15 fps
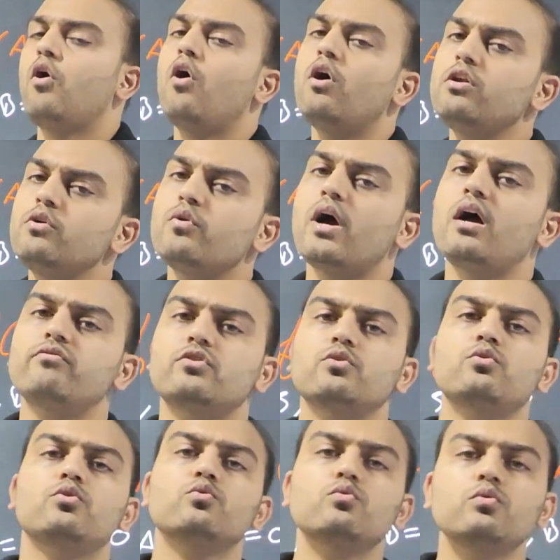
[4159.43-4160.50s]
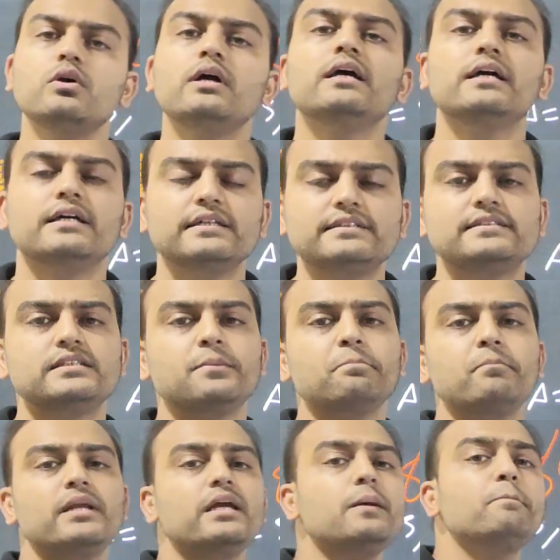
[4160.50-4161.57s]
all you have to do is
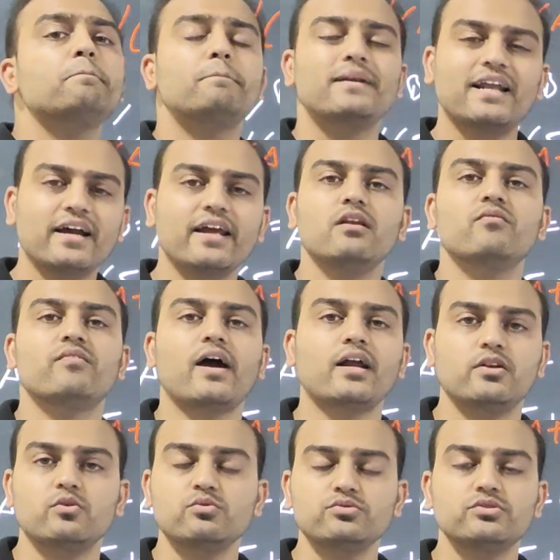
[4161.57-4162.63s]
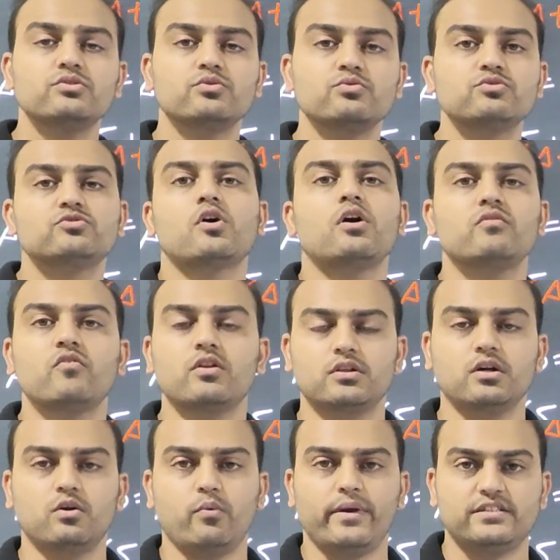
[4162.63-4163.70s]
simply plug in values to solve
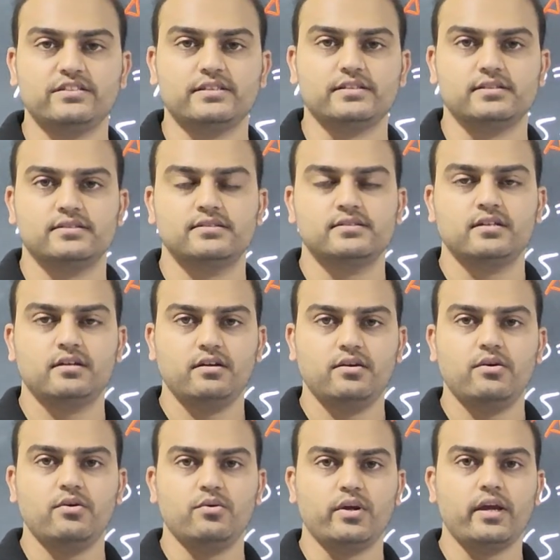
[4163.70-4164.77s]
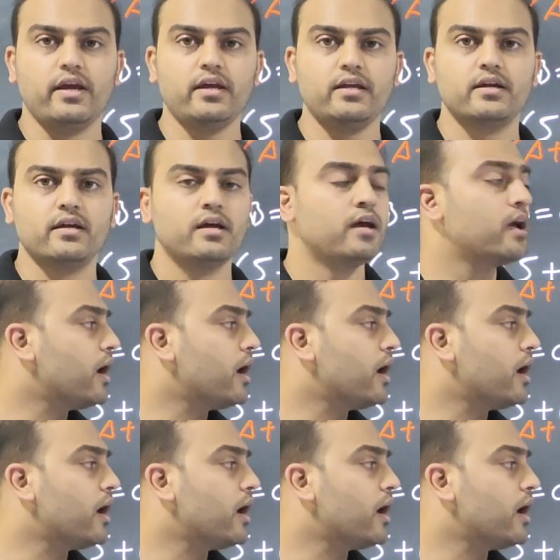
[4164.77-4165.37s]
all the question. Okay?